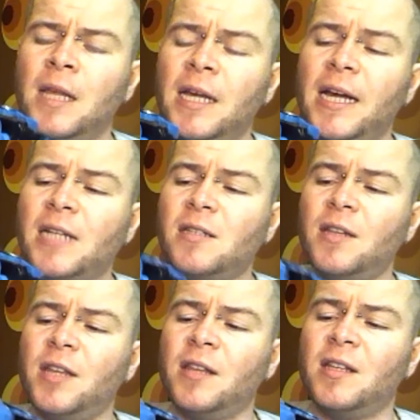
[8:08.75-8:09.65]
It's
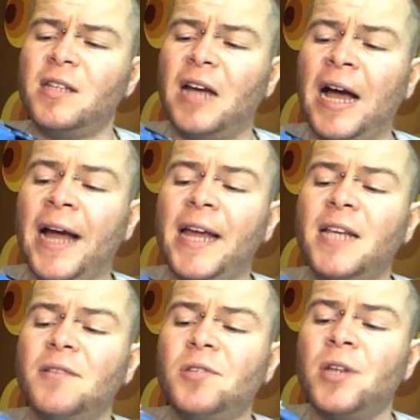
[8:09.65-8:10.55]
nothing that I
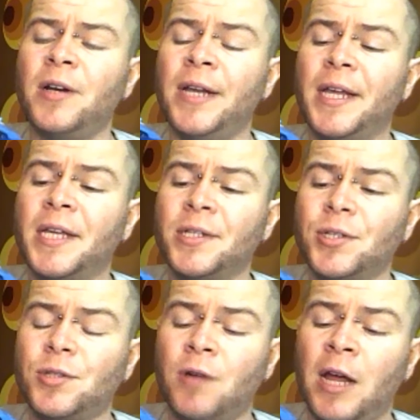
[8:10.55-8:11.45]
certainly can
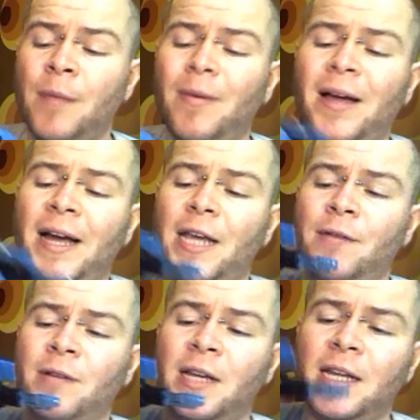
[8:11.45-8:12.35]
describe
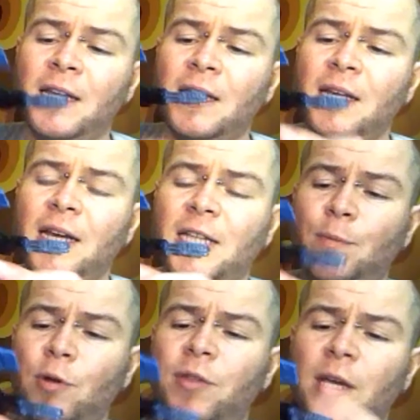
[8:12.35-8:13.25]
accurately. It's a
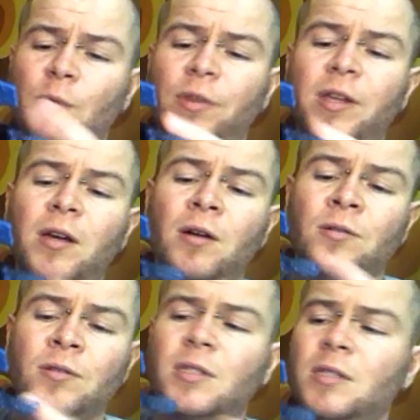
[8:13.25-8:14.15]
blue thing with
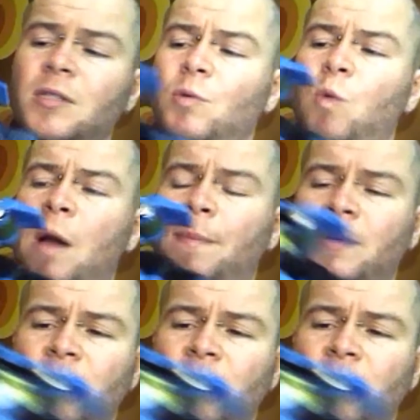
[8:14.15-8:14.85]
guns, weapons,